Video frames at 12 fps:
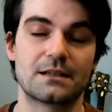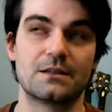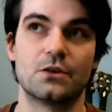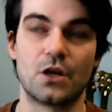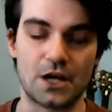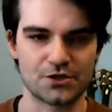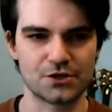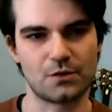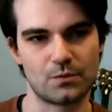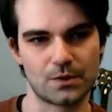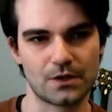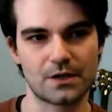logical
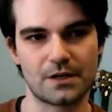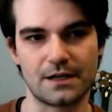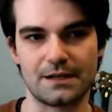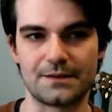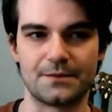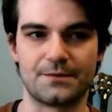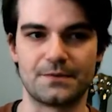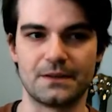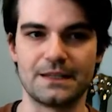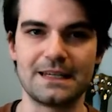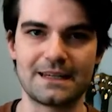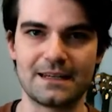work of
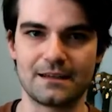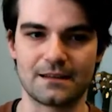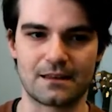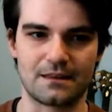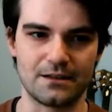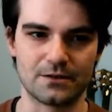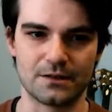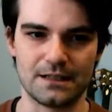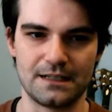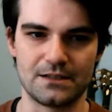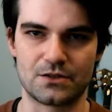linking theory